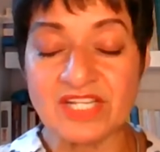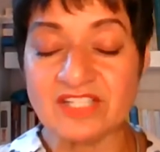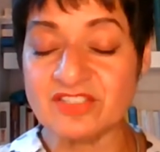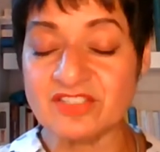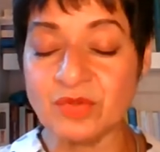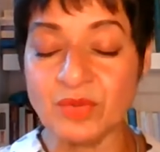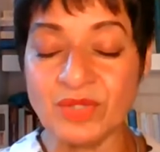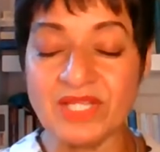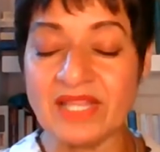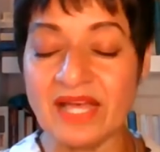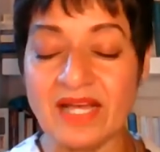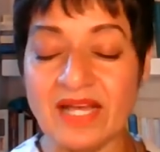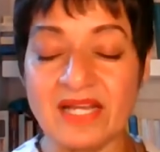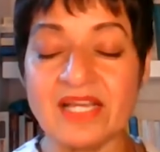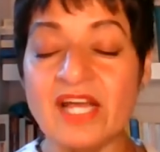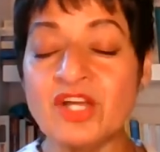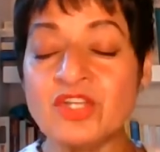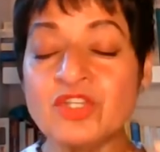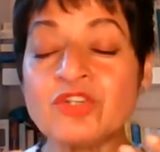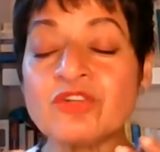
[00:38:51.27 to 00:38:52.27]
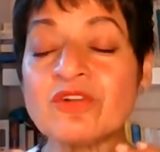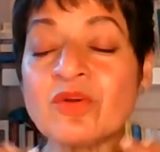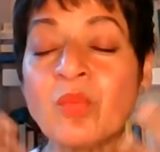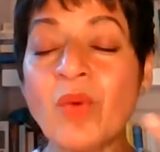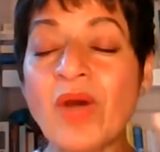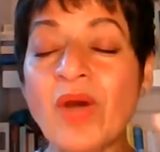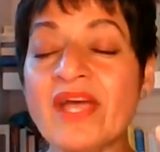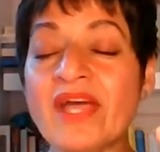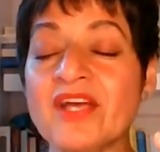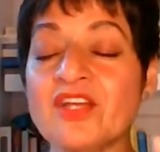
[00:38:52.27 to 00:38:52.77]
Doing that, you're
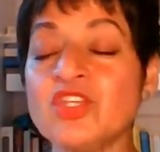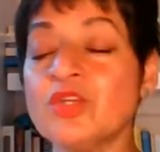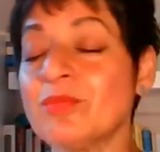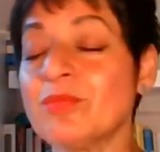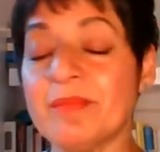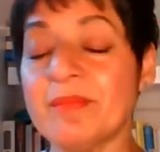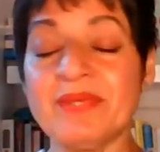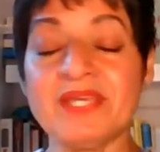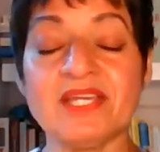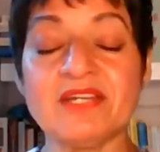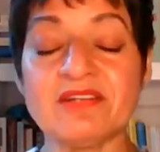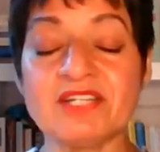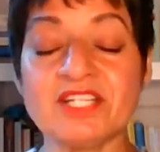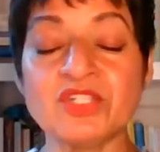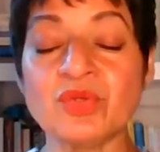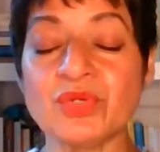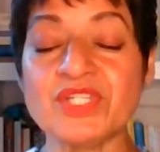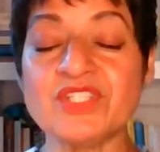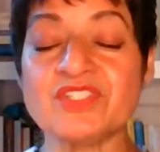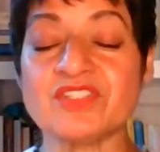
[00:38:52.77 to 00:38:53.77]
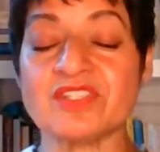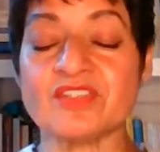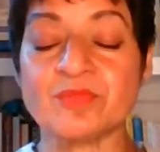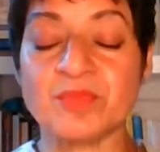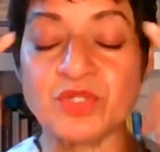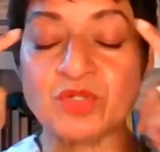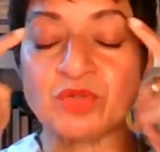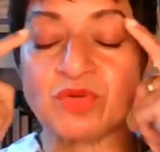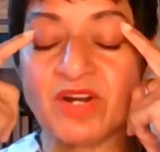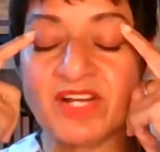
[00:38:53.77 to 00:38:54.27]
aware, you might be hearing noises,
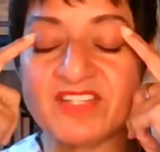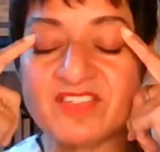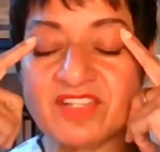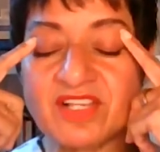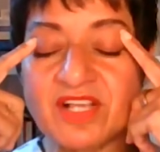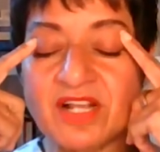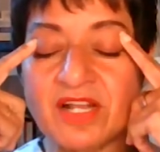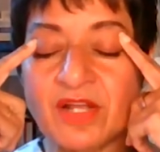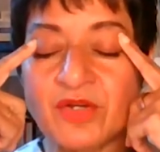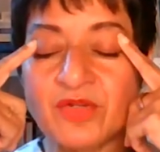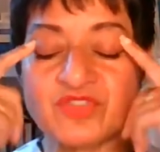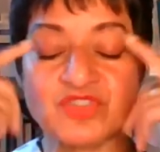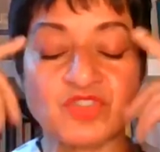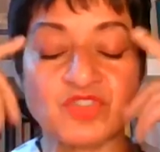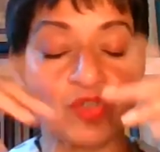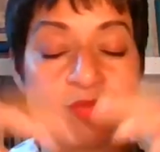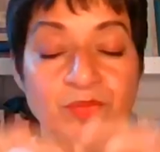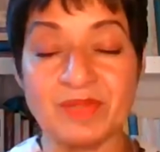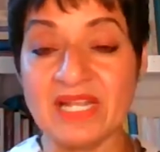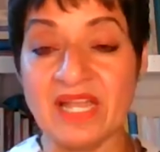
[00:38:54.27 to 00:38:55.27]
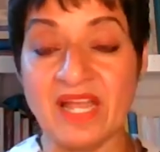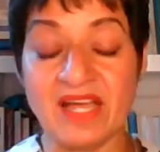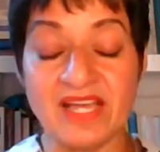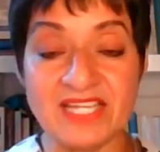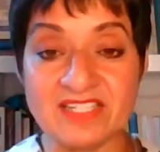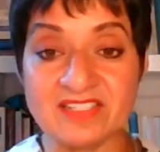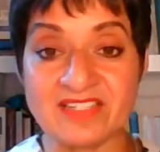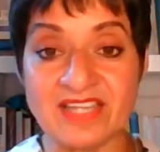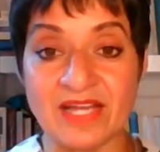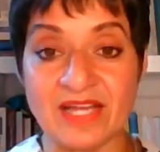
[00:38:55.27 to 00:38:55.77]
but your eyes are closed. You can be
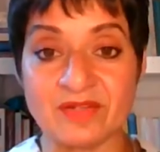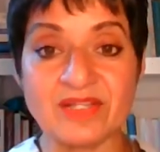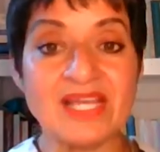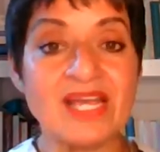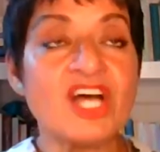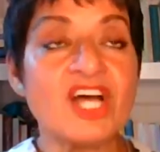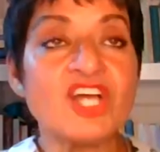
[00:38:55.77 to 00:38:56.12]
lying down.